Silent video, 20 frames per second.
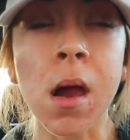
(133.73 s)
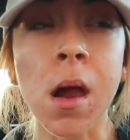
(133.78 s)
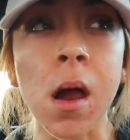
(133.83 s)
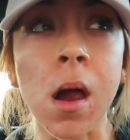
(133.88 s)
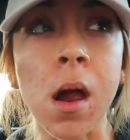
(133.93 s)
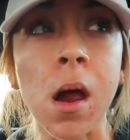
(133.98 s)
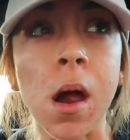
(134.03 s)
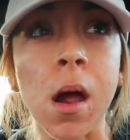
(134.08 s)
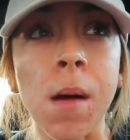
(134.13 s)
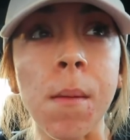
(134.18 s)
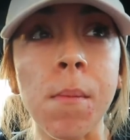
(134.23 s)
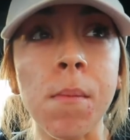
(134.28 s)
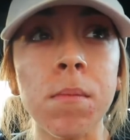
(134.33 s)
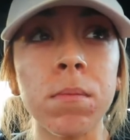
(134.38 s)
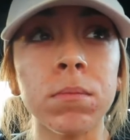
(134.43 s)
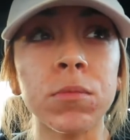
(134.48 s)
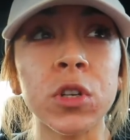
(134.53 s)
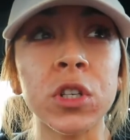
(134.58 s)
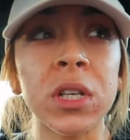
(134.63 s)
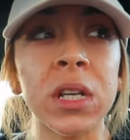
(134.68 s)

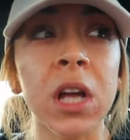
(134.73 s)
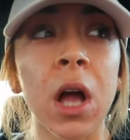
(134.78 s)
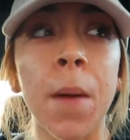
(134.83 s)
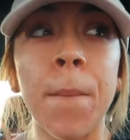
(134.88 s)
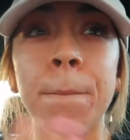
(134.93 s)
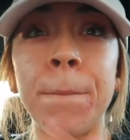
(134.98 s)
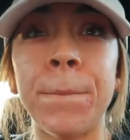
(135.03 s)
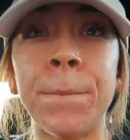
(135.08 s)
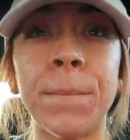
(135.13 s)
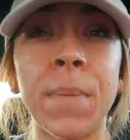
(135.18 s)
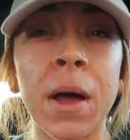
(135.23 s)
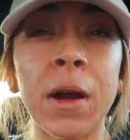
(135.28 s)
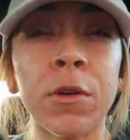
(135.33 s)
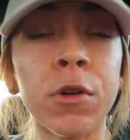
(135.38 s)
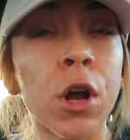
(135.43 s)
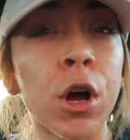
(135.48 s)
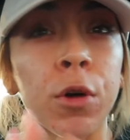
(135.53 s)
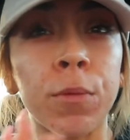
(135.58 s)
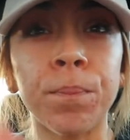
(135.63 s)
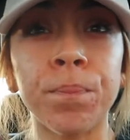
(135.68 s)
Um, just like, a, I don't
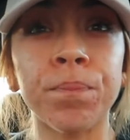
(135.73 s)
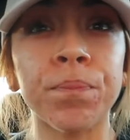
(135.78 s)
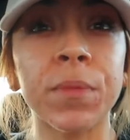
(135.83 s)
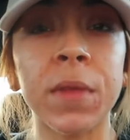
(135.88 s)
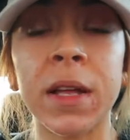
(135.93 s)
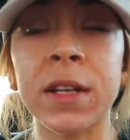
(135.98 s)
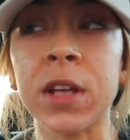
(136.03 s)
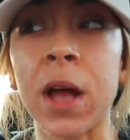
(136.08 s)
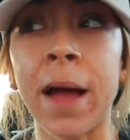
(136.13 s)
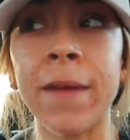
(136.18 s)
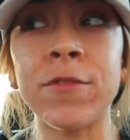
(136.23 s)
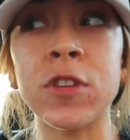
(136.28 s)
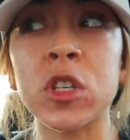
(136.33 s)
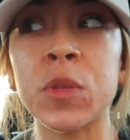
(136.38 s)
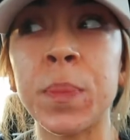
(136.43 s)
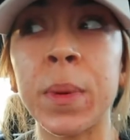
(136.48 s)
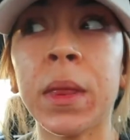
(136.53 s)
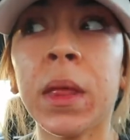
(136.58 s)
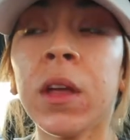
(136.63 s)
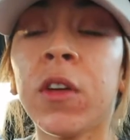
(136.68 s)
know, it, I've
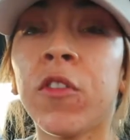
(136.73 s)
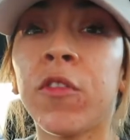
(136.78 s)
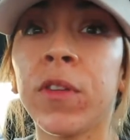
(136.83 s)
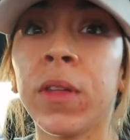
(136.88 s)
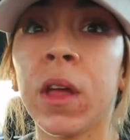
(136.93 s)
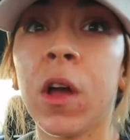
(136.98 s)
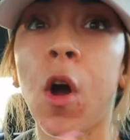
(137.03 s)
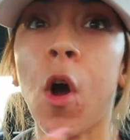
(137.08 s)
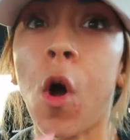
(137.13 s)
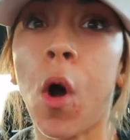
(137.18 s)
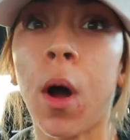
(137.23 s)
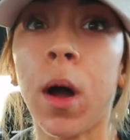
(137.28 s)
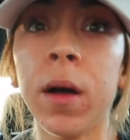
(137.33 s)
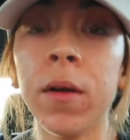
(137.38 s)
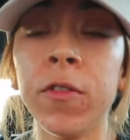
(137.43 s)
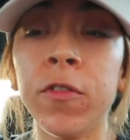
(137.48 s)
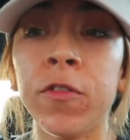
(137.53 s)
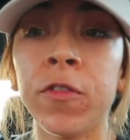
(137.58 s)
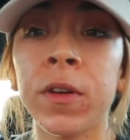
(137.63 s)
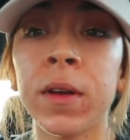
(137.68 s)
just been like feeling
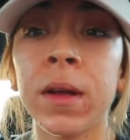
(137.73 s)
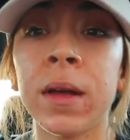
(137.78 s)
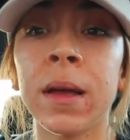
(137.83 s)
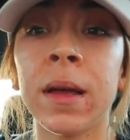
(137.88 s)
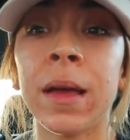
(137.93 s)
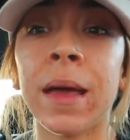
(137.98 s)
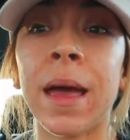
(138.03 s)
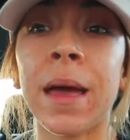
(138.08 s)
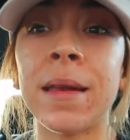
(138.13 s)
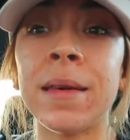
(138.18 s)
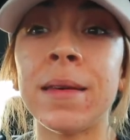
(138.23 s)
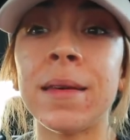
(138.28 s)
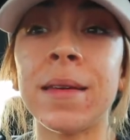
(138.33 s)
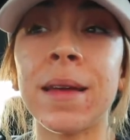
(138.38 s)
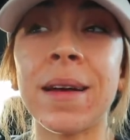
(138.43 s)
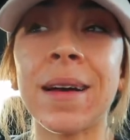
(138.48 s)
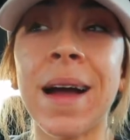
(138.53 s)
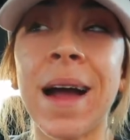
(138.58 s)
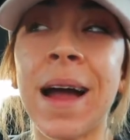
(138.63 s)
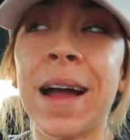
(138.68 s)
off and
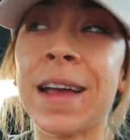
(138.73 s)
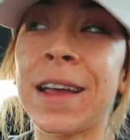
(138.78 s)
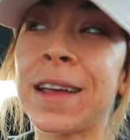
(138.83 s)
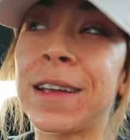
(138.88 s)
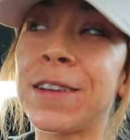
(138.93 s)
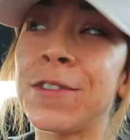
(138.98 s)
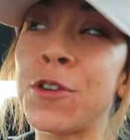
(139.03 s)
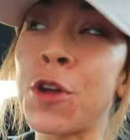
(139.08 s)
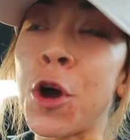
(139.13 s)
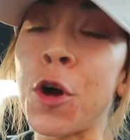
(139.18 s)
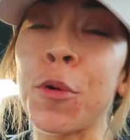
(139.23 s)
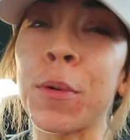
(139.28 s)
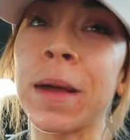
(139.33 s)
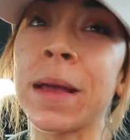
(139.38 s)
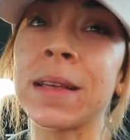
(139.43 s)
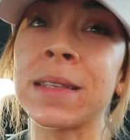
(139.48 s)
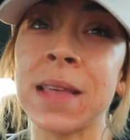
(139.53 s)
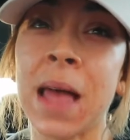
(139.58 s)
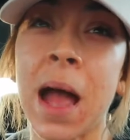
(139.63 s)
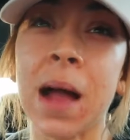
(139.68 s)
I know
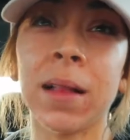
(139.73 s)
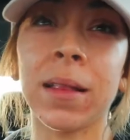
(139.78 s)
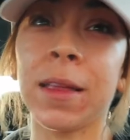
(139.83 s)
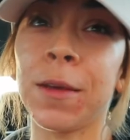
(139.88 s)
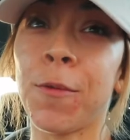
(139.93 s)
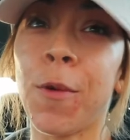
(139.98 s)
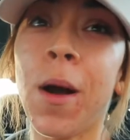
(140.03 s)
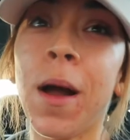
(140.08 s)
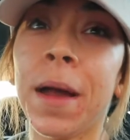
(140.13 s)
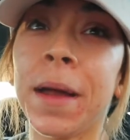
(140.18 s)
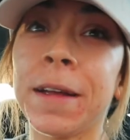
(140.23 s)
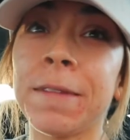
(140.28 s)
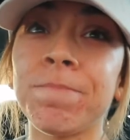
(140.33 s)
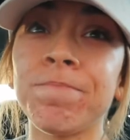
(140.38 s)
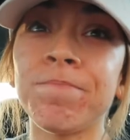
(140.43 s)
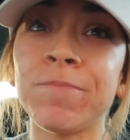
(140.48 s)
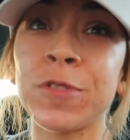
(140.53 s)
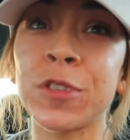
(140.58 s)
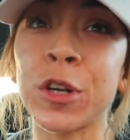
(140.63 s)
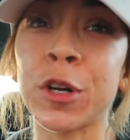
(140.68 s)
exactly why.
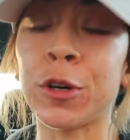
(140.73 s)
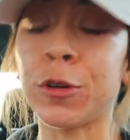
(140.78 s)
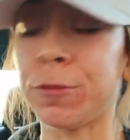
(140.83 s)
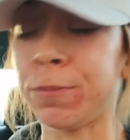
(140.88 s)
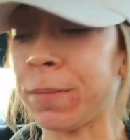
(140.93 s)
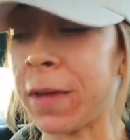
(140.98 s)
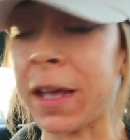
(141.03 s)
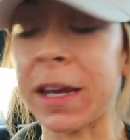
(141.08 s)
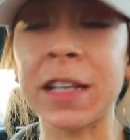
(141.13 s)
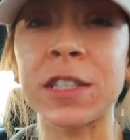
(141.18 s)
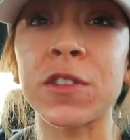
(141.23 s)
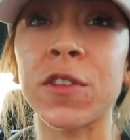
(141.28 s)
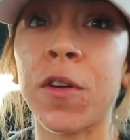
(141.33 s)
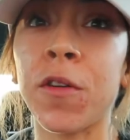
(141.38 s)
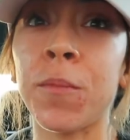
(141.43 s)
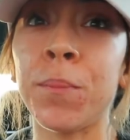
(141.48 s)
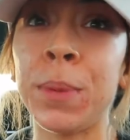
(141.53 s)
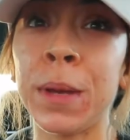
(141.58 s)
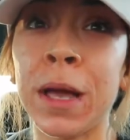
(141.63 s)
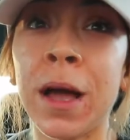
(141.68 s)
So, and it's
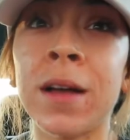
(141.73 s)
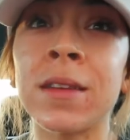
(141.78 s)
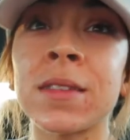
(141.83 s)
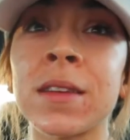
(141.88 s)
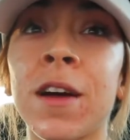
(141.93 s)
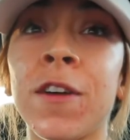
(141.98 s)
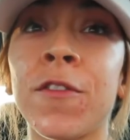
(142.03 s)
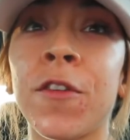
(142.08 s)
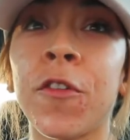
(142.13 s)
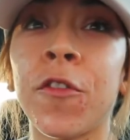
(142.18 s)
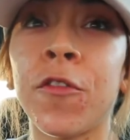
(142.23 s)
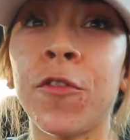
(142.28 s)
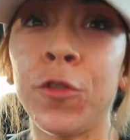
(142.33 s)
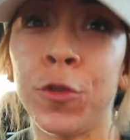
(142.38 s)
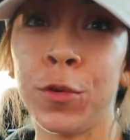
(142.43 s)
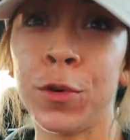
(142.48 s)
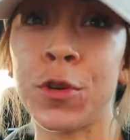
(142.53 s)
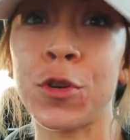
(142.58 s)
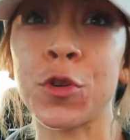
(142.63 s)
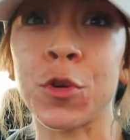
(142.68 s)
because of
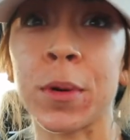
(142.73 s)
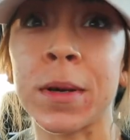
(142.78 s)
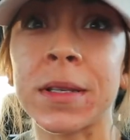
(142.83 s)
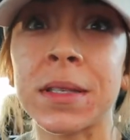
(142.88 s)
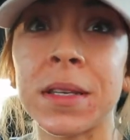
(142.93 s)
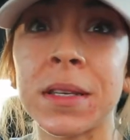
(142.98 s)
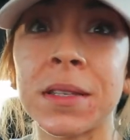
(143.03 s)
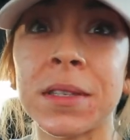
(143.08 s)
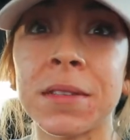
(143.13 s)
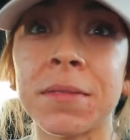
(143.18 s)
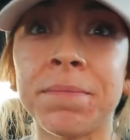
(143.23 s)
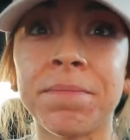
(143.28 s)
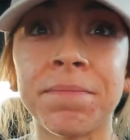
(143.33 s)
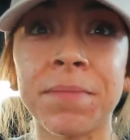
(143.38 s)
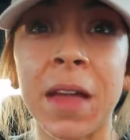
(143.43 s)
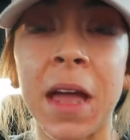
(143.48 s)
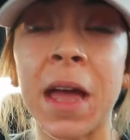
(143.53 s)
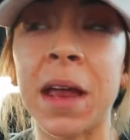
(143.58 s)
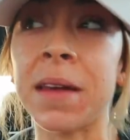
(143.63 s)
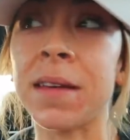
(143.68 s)
food choices
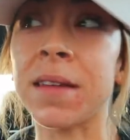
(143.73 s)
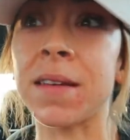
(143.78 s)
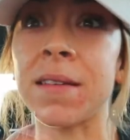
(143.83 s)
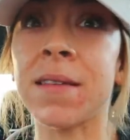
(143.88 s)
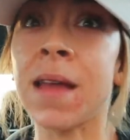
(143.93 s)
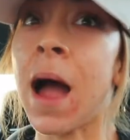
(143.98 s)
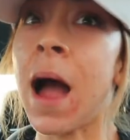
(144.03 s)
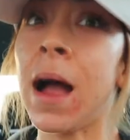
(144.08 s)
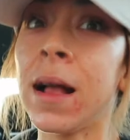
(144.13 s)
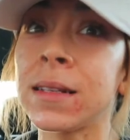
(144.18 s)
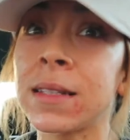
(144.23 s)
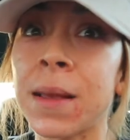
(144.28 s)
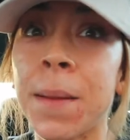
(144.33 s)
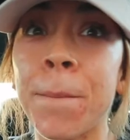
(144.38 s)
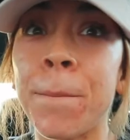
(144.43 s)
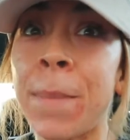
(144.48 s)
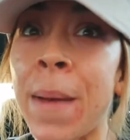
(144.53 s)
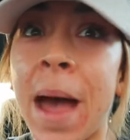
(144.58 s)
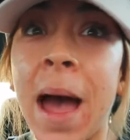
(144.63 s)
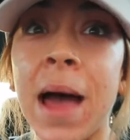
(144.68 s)
and not
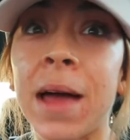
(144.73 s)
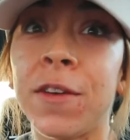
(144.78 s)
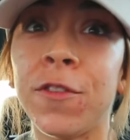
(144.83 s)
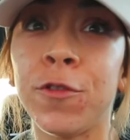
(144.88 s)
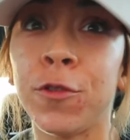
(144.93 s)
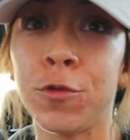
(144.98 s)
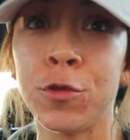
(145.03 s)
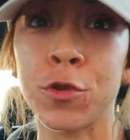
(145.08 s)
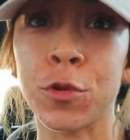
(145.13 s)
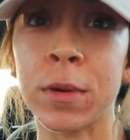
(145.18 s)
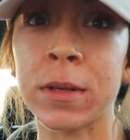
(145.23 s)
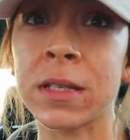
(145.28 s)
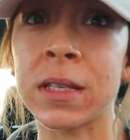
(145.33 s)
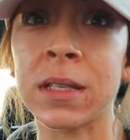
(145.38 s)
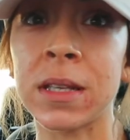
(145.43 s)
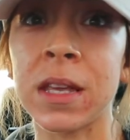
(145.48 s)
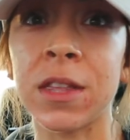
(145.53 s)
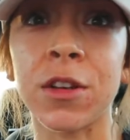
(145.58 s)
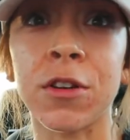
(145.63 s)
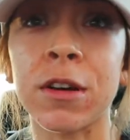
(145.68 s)
bad food
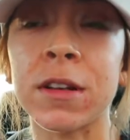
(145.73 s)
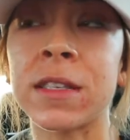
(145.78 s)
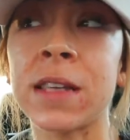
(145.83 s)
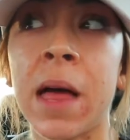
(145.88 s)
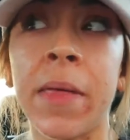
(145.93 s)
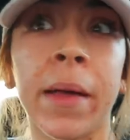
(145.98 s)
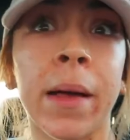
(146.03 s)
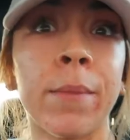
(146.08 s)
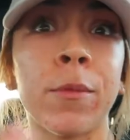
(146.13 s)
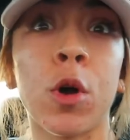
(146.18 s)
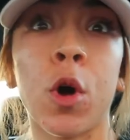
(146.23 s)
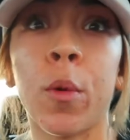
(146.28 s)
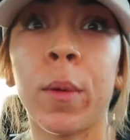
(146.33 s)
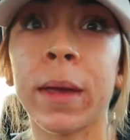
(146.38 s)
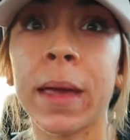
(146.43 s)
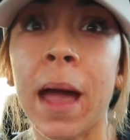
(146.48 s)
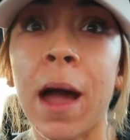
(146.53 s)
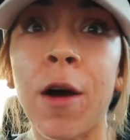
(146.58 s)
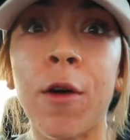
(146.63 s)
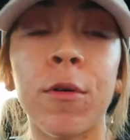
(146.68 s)
choices either. It's not like I'm
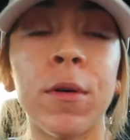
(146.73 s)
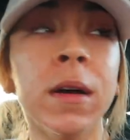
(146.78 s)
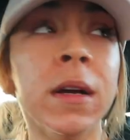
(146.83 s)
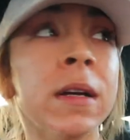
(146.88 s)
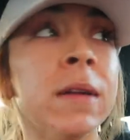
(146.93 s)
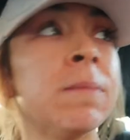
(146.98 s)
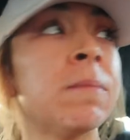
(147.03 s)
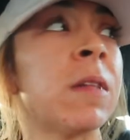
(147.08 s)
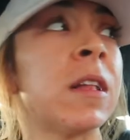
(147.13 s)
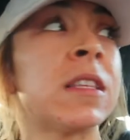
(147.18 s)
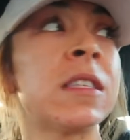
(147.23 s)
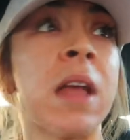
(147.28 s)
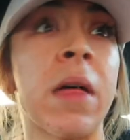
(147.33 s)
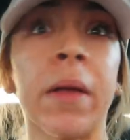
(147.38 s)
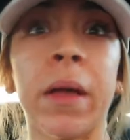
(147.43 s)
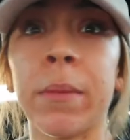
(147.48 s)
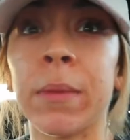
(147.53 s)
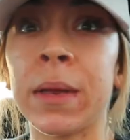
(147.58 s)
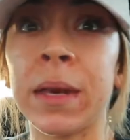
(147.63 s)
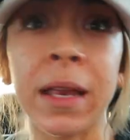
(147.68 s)
going out. It's
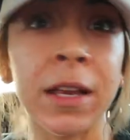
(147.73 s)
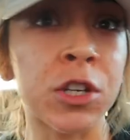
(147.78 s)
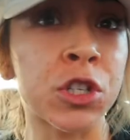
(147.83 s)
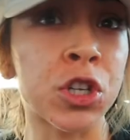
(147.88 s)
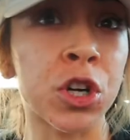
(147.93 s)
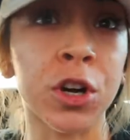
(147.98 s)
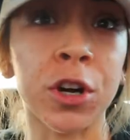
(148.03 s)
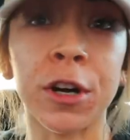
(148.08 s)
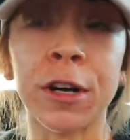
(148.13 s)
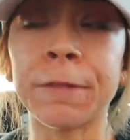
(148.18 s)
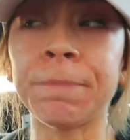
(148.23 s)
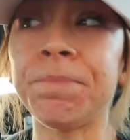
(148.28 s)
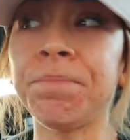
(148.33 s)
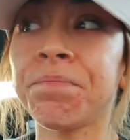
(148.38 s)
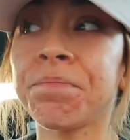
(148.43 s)
not like I'm eating sugar.